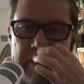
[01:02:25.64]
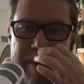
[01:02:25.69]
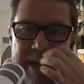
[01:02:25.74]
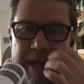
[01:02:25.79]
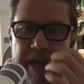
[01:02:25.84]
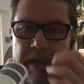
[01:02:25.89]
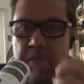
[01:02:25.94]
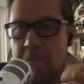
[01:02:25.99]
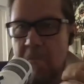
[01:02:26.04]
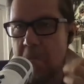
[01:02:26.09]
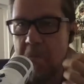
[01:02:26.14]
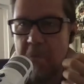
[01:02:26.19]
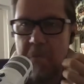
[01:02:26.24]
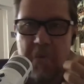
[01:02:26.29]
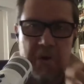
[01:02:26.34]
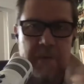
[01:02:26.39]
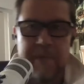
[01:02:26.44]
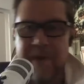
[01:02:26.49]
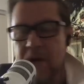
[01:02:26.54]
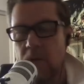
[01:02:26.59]
isn't going to keep you back
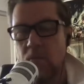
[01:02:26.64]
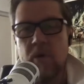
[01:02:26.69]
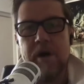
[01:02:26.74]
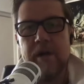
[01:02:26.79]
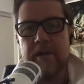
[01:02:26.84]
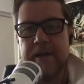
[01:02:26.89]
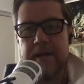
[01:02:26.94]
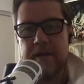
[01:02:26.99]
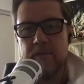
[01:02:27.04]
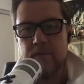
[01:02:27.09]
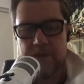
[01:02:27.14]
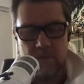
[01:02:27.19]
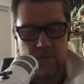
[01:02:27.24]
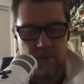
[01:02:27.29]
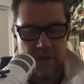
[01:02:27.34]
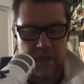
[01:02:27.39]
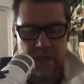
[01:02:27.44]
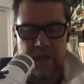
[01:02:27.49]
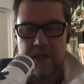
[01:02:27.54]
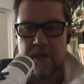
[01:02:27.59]
in. What about wild
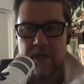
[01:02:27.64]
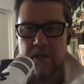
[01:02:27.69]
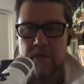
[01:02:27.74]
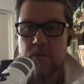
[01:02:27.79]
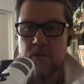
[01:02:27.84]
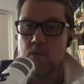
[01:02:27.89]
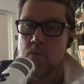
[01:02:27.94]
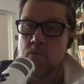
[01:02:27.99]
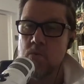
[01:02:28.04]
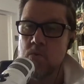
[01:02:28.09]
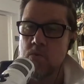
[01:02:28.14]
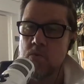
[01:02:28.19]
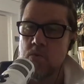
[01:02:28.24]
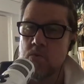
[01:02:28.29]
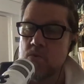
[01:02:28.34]
animals that want to eat you?